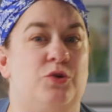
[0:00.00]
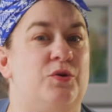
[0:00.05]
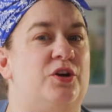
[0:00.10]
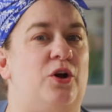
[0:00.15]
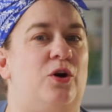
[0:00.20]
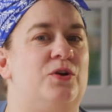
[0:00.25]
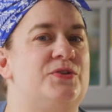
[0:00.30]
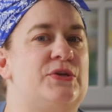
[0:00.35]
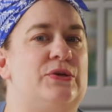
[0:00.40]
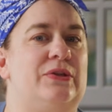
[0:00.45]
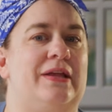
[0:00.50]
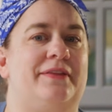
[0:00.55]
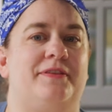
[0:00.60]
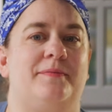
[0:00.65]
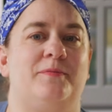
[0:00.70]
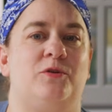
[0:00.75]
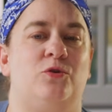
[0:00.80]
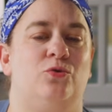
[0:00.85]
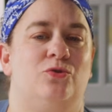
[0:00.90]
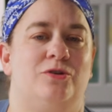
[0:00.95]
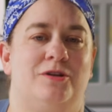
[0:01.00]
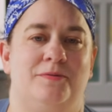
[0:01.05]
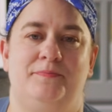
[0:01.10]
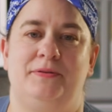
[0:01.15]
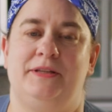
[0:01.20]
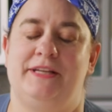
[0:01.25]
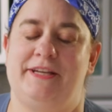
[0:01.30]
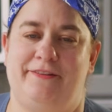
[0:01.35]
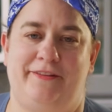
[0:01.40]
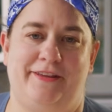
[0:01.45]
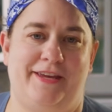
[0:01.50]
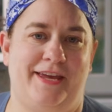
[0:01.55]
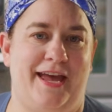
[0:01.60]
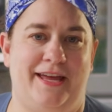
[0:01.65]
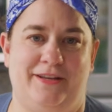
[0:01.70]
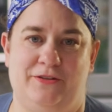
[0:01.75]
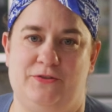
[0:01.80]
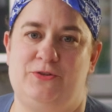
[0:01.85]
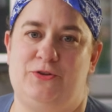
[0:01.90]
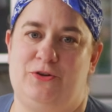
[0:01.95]
can also let them cool completely
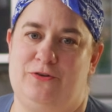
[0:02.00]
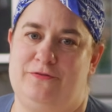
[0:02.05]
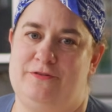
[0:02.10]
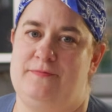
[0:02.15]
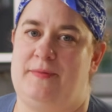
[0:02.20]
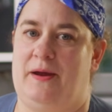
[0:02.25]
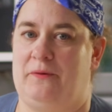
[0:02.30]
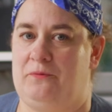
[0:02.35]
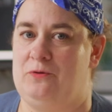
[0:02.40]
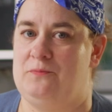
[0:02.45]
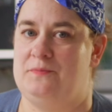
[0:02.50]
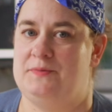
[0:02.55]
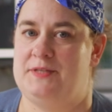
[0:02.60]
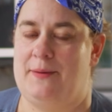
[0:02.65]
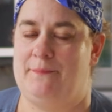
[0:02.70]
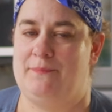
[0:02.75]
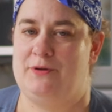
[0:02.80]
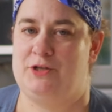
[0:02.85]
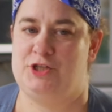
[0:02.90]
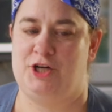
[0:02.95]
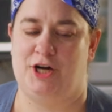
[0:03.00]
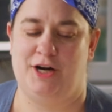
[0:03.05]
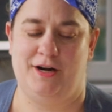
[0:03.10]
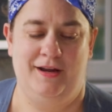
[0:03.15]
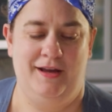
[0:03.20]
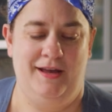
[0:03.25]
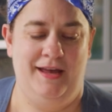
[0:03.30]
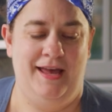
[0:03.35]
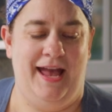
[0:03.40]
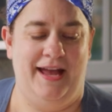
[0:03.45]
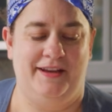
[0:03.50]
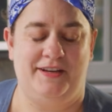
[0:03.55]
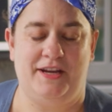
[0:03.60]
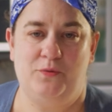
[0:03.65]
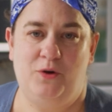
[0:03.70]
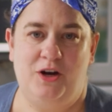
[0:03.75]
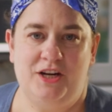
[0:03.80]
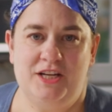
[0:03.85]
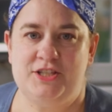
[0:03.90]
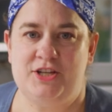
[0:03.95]
and serve them at room temperature. And I
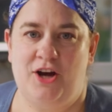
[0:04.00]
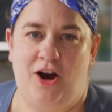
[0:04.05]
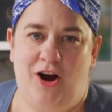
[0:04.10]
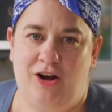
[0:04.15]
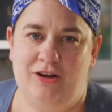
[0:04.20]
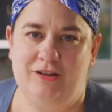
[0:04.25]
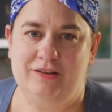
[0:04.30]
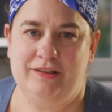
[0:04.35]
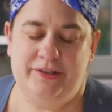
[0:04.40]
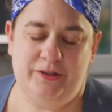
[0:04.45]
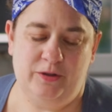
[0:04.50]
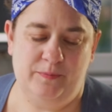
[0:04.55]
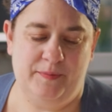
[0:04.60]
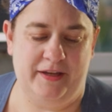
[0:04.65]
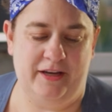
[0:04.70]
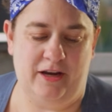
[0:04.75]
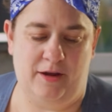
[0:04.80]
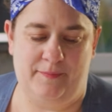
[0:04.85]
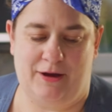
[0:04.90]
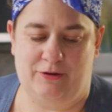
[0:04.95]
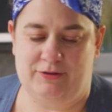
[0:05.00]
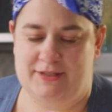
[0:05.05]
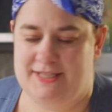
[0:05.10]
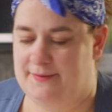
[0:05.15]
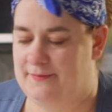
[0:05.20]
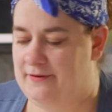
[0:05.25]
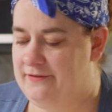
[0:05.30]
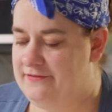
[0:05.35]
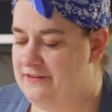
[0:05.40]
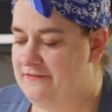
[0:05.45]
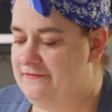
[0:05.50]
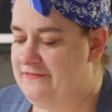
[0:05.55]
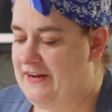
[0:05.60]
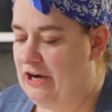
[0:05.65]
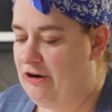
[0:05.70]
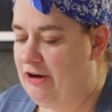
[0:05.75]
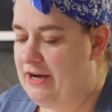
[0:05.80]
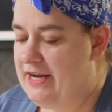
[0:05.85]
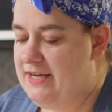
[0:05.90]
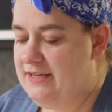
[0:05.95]
want to talk a little bit about some of the
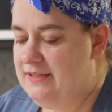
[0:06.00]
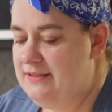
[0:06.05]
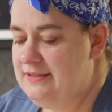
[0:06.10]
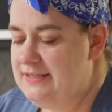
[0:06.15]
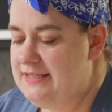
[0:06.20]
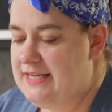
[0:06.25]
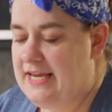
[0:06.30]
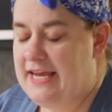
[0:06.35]
variants